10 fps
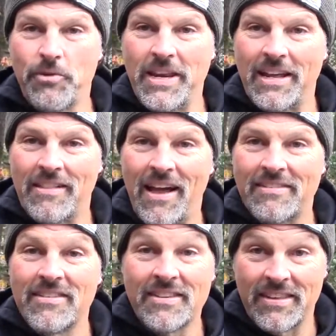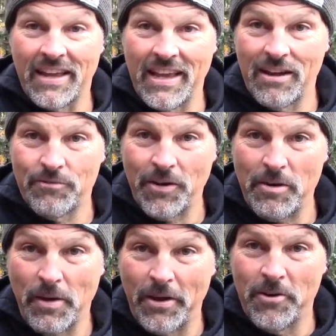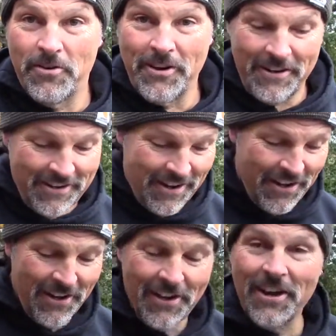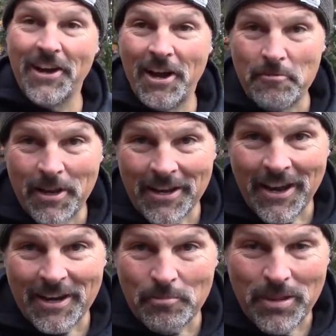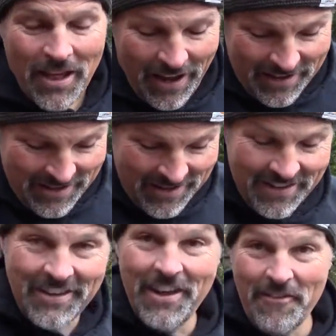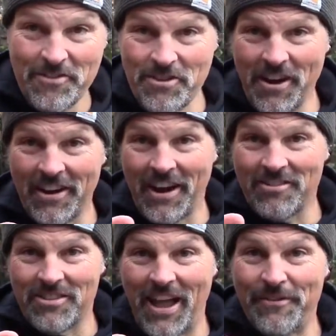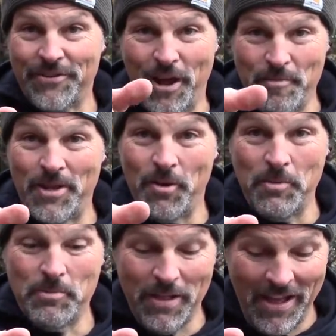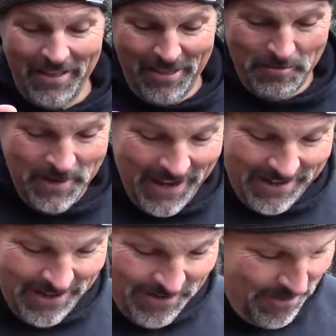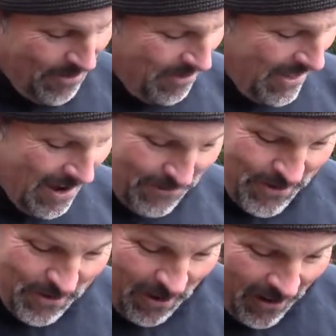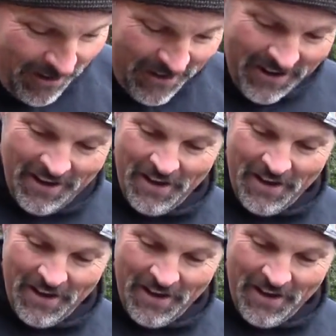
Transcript: reading glasses because I can't find my own, and getting kind of blind. You young guys are laughing at me. You'll be blind someday too, so don't laugh too hard.